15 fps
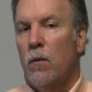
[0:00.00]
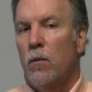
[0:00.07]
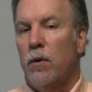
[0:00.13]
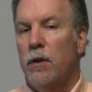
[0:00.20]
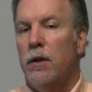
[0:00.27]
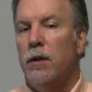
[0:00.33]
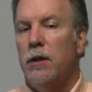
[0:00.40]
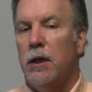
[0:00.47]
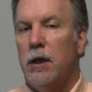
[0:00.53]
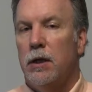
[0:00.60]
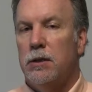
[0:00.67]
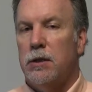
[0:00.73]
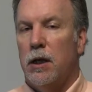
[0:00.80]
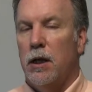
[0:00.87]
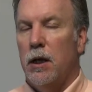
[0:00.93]
One of the
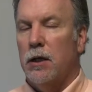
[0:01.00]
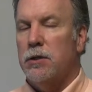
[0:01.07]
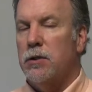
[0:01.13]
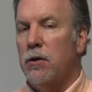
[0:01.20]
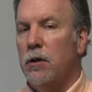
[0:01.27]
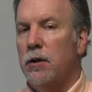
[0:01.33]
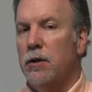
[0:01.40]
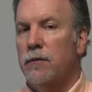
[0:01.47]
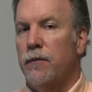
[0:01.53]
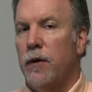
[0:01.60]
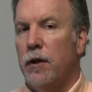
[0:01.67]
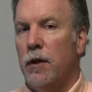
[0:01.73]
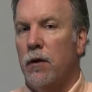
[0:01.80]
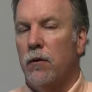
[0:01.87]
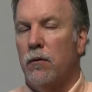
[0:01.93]
things that I started this
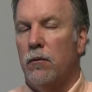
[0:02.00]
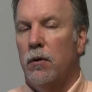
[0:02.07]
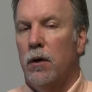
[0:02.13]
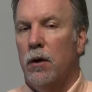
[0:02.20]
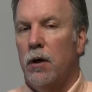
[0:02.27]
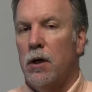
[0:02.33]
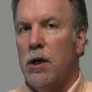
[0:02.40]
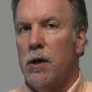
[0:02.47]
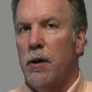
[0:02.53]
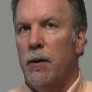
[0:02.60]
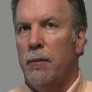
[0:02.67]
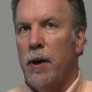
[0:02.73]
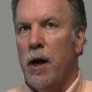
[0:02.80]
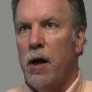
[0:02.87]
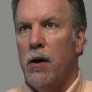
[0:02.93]
video
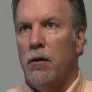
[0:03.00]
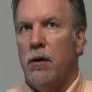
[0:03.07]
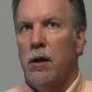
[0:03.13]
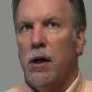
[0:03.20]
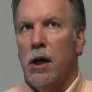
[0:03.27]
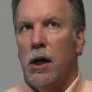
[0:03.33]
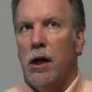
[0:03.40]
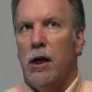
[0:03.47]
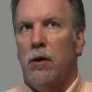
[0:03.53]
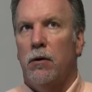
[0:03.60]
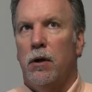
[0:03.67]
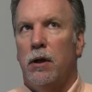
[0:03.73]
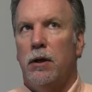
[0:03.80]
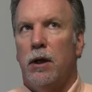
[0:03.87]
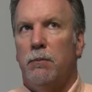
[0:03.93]
about
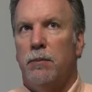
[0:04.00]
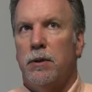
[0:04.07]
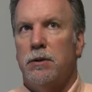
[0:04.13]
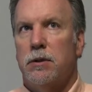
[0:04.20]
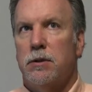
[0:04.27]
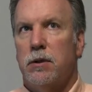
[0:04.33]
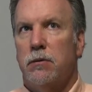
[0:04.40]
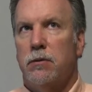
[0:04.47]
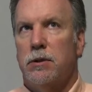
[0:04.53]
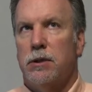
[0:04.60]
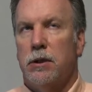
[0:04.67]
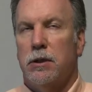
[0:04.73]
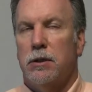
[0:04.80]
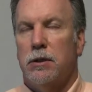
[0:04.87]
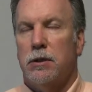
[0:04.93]
hearing that business owners
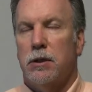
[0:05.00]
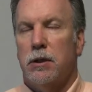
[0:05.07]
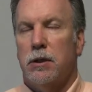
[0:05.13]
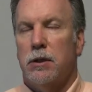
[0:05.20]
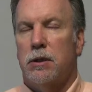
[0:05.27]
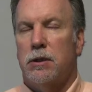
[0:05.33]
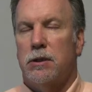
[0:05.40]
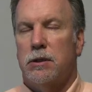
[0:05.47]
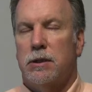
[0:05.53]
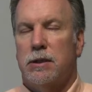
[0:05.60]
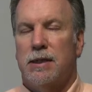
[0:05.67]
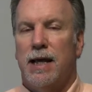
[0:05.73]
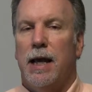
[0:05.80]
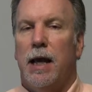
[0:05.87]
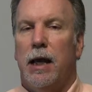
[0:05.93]

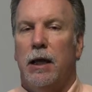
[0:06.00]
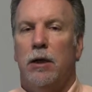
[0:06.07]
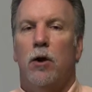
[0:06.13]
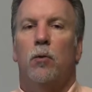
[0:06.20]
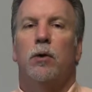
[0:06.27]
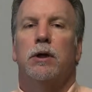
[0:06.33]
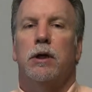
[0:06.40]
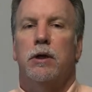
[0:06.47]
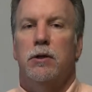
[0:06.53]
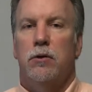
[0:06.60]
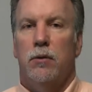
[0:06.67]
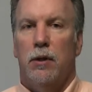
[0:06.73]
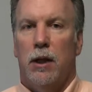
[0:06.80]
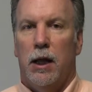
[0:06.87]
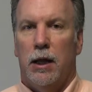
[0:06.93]
say, no one can
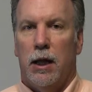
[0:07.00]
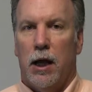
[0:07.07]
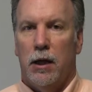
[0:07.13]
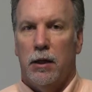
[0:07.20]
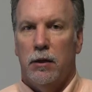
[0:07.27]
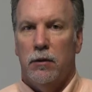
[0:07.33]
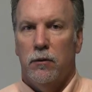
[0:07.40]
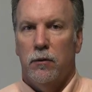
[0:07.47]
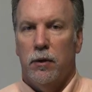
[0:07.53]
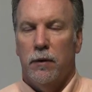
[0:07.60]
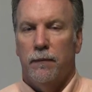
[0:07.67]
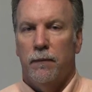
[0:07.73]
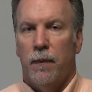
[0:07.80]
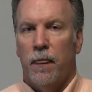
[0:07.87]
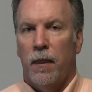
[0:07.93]
do it like I can do it.
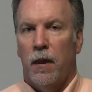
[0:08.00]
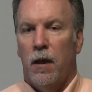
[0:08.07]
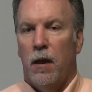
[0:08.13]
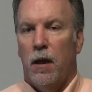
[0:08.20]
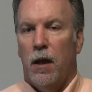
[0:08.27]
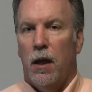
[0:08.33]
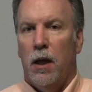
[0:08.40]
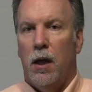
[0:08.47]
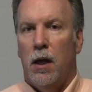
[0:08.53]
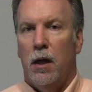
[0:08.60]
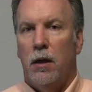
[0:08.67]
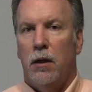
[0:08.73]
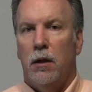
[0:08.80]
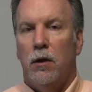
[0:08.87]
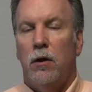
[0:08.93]

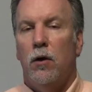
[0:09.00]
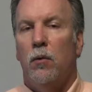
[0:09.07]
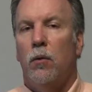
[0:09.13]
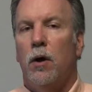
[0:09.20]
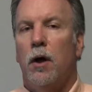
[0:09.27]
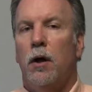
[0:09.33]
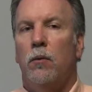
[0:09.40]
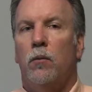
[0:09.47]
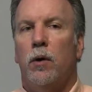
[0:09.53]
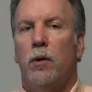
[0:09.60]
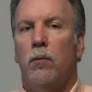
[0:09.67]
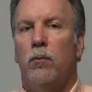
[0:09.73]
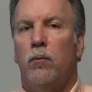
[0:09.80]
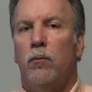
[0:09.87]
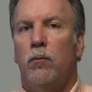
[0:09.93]
And you know what?
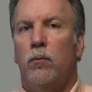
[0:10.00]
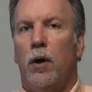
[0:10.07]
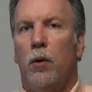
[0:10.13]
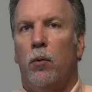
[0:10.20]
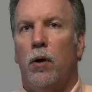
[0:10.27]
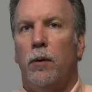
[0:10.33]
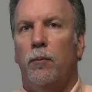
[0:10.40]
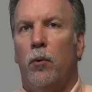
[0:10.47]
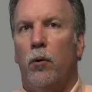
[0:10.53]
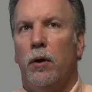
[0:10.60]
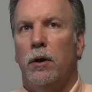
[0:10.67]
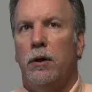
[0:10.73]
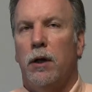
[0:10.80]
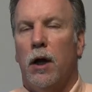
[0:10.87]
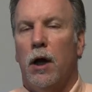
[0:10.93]
At one
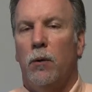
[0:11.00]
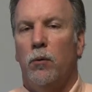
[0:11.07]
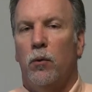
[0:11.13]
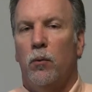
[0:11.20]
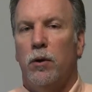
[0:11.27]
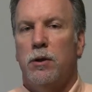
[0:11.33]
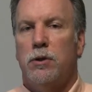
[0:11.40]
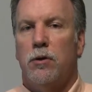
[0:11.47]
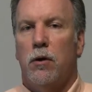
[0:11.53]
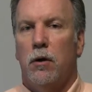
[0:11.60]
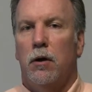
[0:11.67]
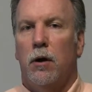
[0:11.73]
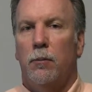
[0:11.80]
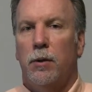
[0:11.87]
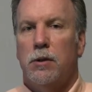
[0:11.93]
point in time when we
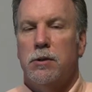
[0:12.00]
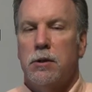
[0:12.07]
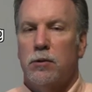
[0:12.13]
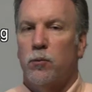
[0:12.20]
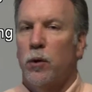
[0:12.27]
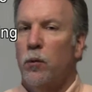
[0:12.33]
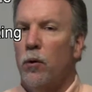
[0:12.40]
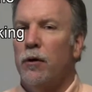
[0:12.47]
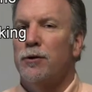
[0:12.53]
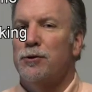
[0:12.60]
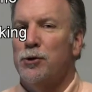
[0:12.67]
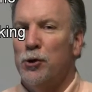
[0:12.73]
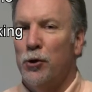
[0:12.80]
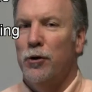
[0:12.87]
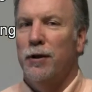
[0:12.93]
started our business, we weren't
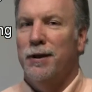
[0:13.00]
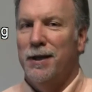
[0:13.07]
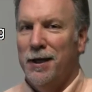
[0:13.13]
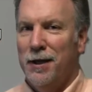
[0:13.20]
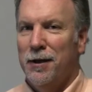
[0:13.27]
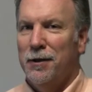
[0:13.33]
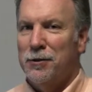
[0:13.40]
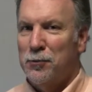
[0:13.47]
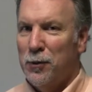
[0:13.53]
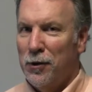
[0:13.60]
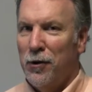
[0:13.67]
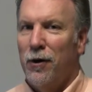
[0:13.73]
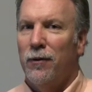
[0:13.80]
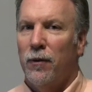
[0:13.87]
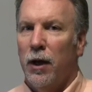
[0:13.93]
as good then as we
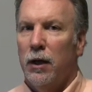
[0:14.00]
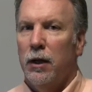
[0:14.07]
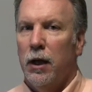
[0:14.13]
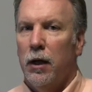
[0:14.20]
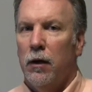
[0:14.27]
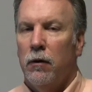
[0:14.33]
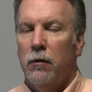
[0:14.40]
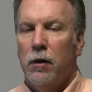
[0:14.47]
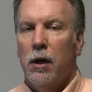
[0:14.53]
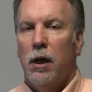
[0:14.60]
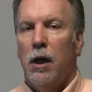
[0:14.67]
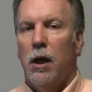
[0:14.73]
are right now.